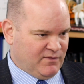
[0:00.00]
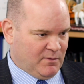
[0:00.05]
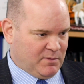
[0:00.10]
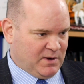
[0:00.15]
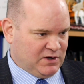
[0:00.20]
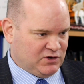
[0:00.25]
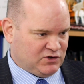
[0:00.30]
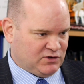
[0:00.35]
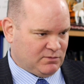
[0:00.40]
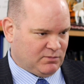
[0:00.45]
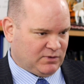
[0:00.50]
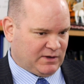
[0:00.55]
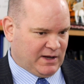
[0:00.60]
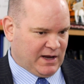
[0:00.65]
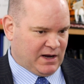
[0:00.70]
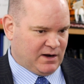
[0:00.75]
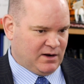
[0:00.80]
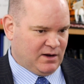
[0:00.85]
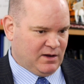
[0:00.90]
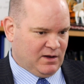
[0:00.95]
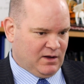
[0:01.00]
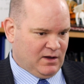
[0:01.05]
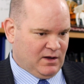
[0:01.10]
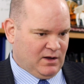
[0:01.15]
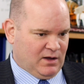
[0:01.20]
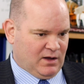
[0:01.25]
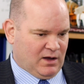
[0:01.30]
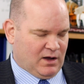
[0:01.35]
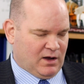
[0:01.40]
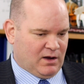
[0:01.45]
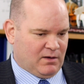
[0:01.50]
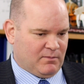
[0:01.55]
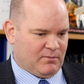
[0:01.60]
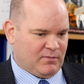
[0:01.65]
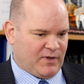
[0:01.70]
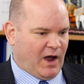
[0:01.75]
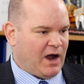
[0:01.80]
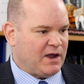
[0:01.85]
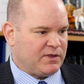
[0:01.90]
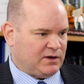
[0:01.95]
a pension plan?
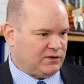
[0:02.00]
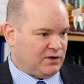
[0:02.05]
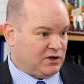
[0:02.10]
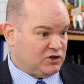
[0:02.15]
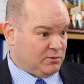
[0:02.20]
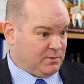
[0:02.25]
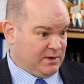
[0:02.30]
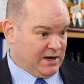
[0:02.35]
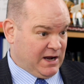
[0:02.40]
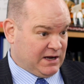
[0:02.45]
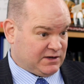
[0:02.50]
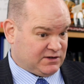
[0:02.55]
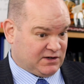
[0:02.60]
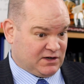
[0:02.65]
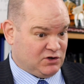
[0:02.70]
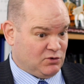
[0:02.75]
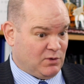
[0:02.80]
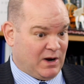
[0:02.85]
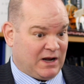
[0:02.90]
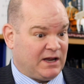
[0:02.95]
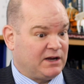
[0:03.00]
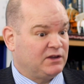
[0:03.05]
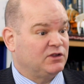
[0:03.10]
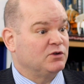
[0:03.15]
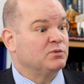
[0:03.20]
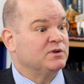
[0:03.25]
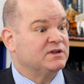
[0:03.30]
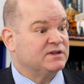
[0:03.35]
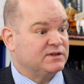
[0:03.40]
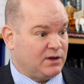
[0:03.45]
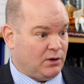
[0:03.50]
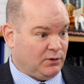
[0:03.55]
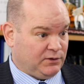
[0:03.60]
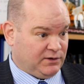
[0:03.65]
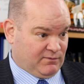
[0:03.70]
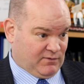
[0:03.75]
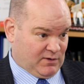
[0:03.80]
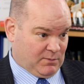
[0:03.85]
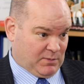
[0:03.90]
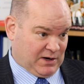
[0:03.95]
I think they should be asking, do I like the result
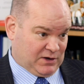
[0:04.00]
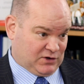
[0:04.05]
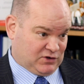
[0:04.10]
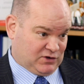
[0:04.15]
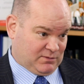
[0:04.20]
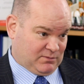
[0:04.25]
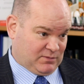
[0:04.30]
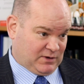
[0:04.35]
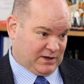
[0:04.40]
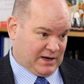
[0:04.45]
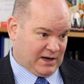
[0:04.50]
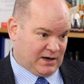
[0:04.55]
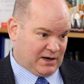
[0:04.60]
of the pension plan?